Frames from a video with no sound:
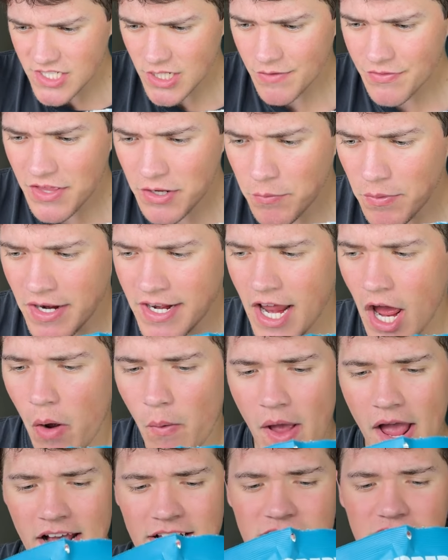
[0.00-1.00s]
So I think right
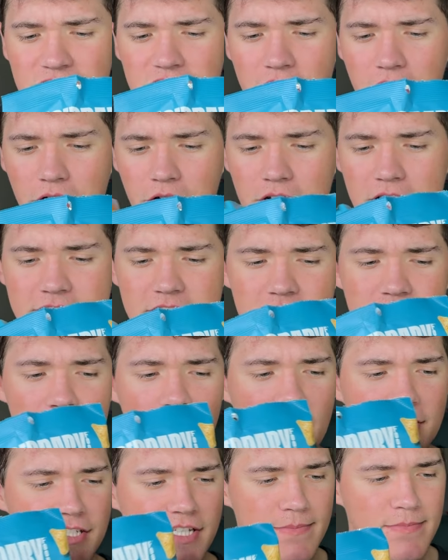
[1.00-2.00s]
now S tier is a
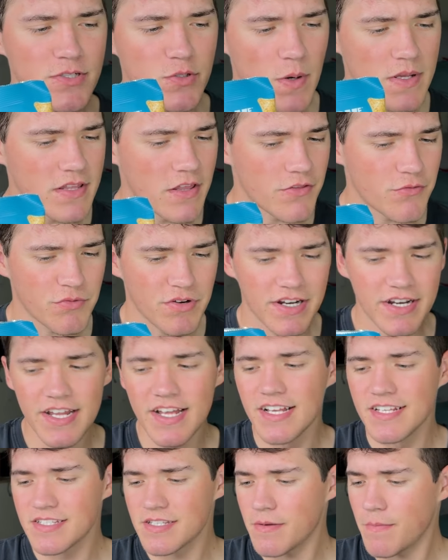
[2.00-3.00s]
toss-up between the three
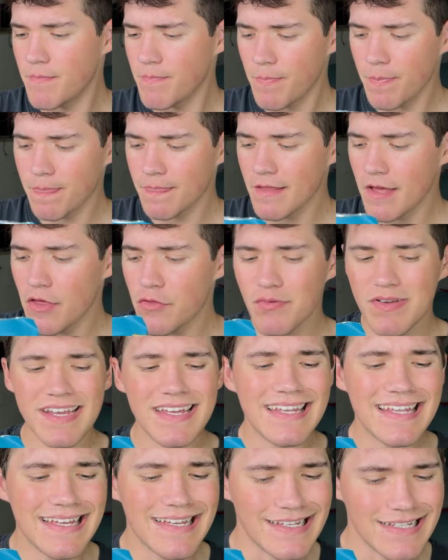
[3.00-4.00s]

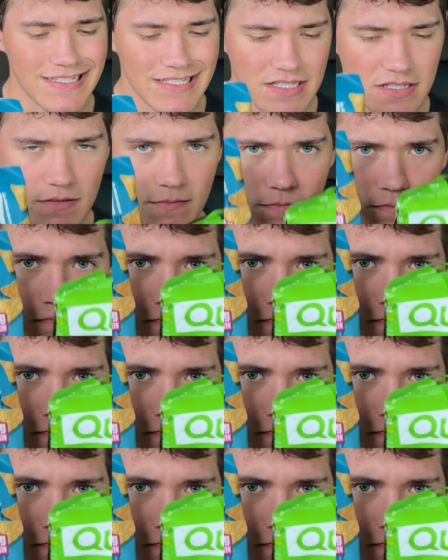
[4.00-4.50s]
of these.